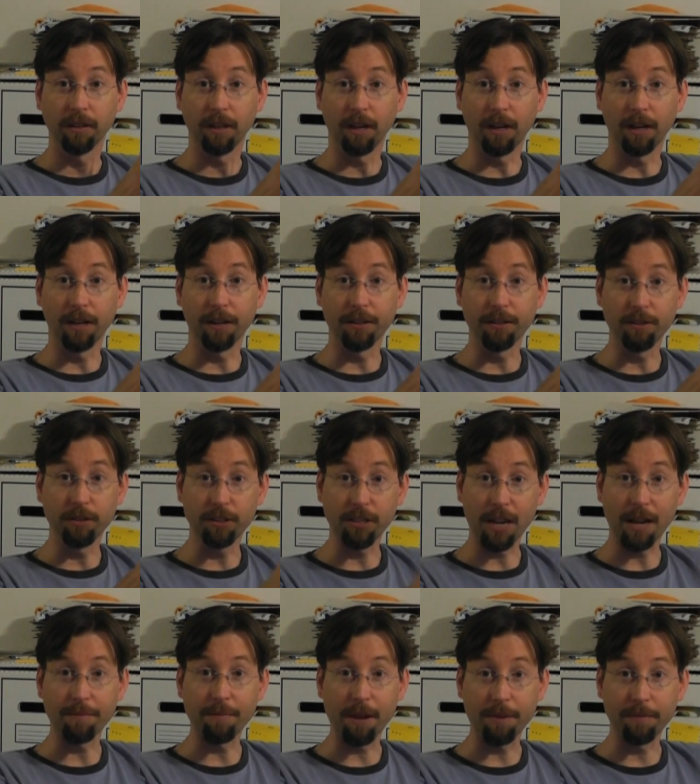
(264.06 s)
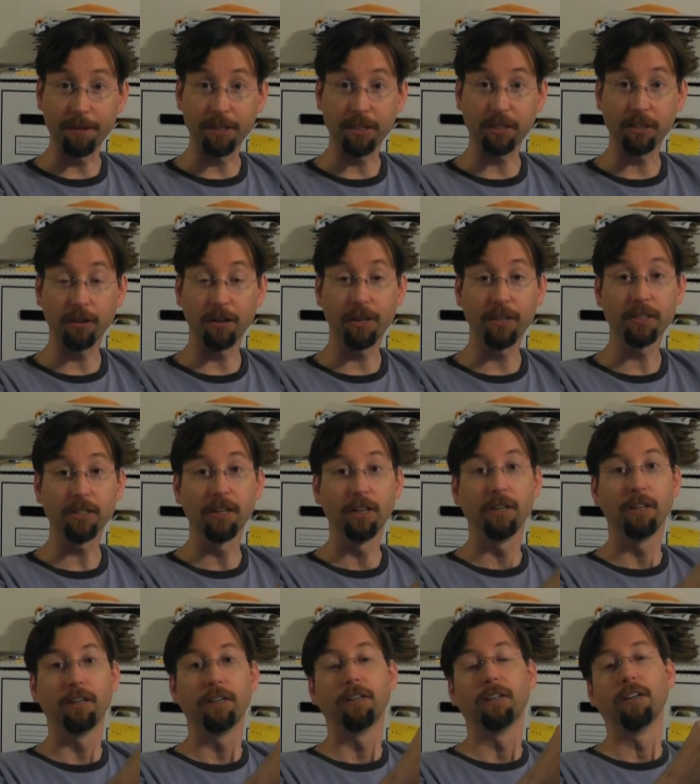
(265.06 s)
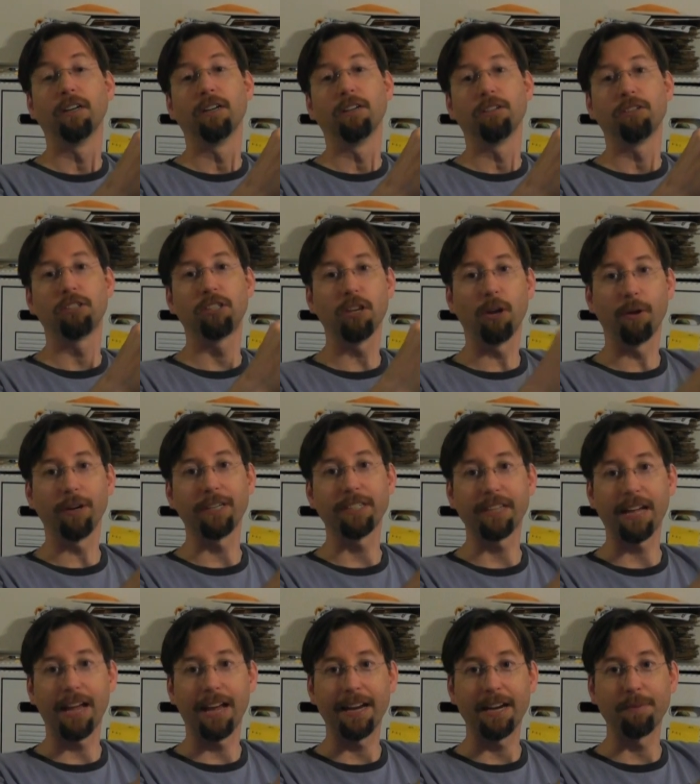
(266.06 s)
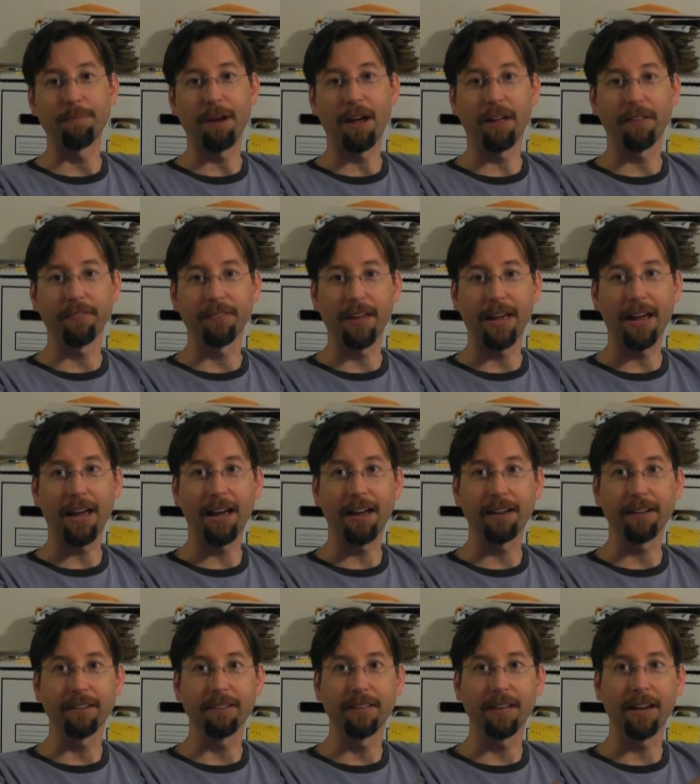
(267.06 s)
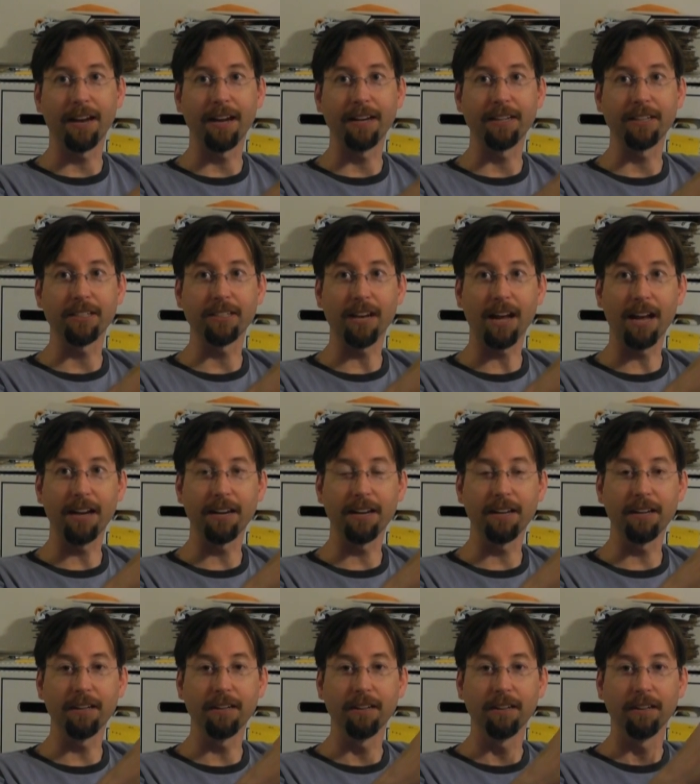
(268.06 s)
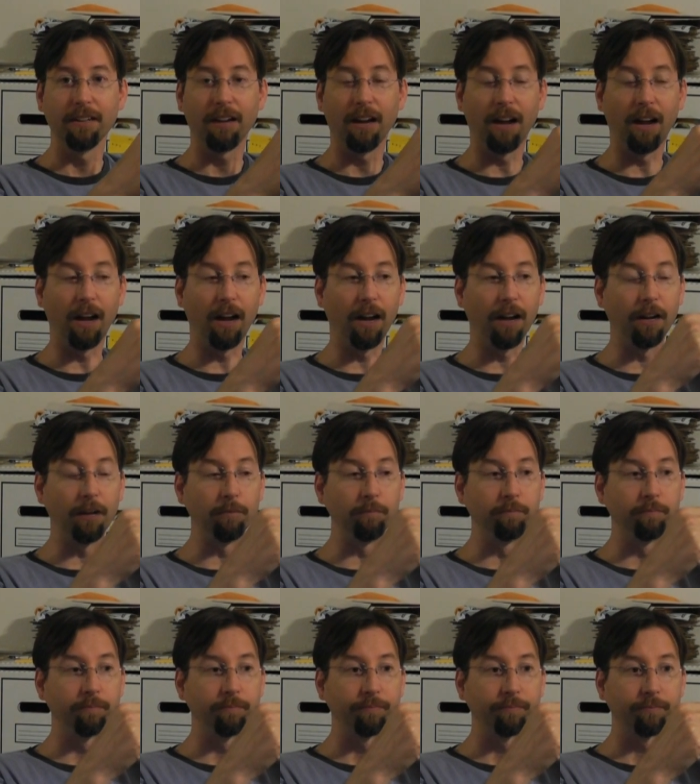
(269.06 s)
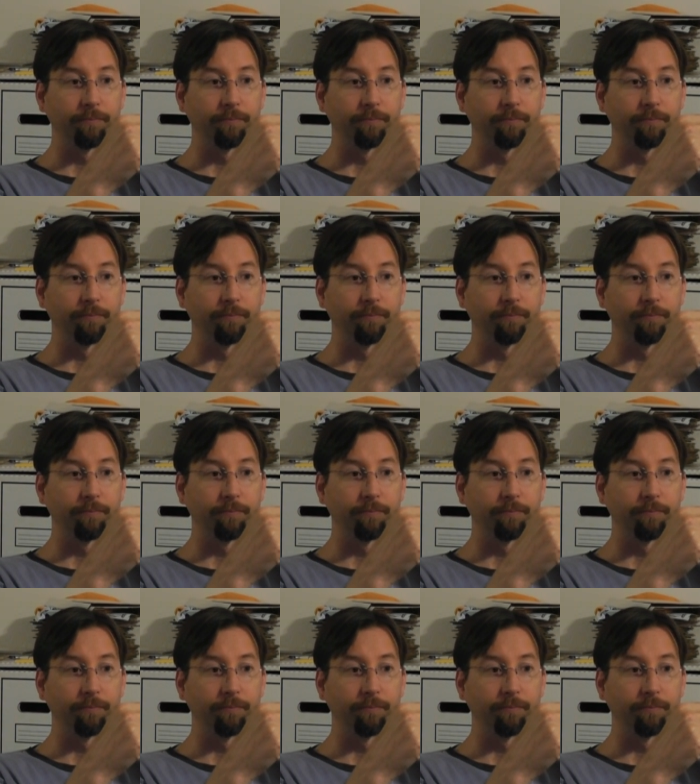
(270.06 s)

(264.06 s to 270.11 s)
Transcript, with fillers: a new Sandman miniseries. So excited about that that I decided um,